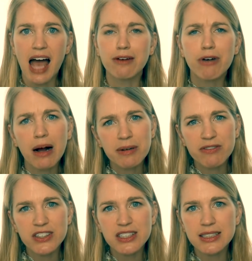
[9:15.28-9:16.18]
And
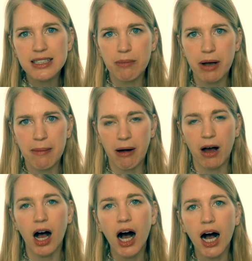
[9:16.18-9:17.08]
Robin feels the same way
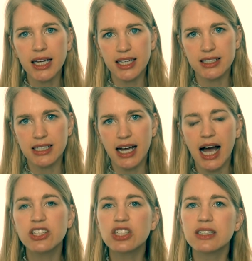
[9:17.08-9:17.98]
about a hug. He's
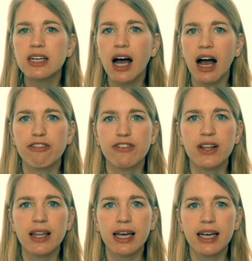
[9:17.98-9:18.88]
like, I
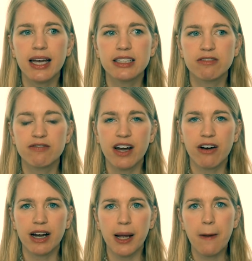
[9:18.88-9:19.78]
feel like it's
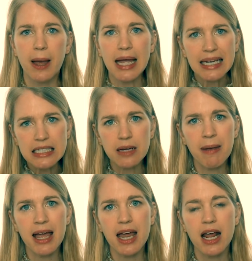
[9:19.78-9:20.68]
very
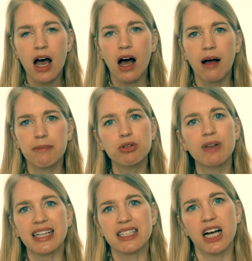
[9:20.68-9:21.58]
intimate. You
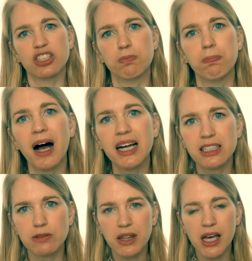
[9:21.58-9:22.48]
like touch
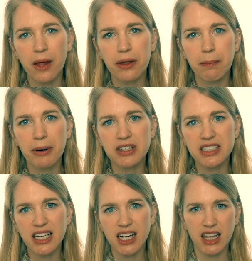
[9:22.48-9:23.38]
bodies with the other
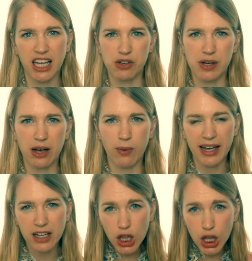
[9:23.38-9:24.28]
person, like you get
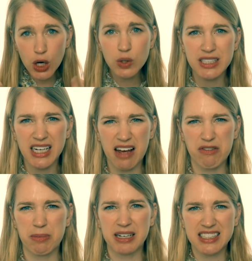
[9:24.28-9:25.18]
quite close and
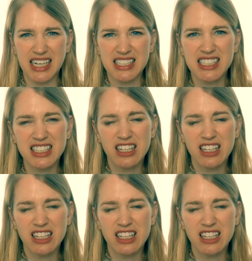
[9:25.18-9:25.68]
everybody's like,